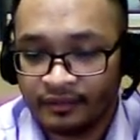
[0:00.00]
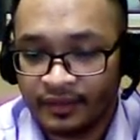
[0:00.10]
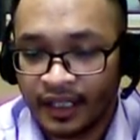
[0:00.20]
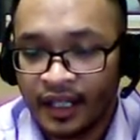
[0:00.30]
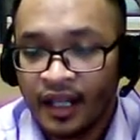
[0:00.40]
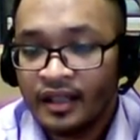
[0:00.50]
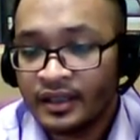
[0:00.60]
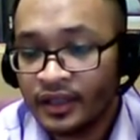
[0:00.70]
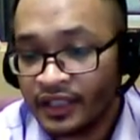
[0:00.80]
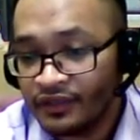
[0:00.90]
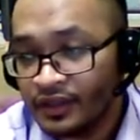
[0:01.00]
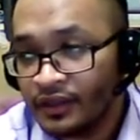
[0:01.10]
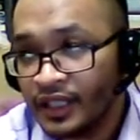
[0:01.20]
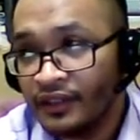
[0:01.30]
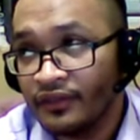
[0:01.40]
Okay, so even though
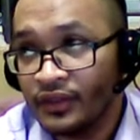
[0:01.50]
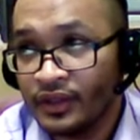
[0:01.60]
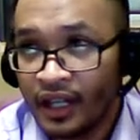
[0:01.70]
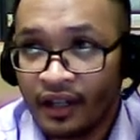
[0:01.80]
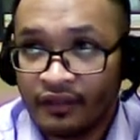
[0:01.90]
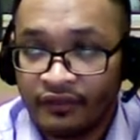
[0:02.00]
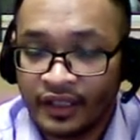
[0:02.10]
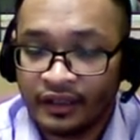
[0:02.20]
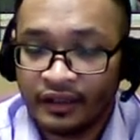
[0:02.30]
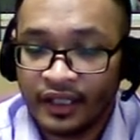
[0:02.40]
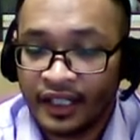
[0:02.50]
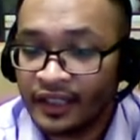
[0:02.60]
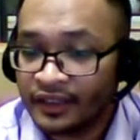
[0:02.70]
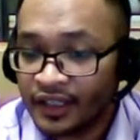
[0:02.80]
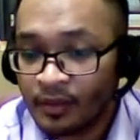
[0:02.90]
if you have the
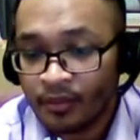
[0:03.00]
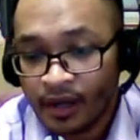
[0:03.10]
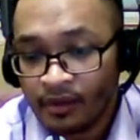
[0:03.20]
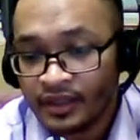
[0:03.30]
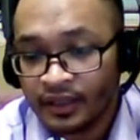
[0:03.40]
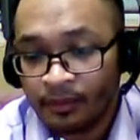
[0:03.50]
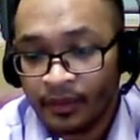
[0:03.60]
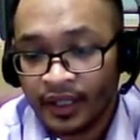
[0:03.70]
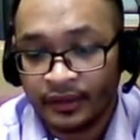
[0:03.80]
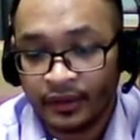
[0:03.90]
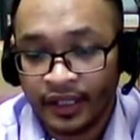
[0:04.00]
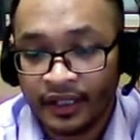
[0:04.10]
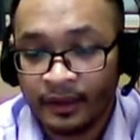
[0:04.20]
electrical power supplied to it,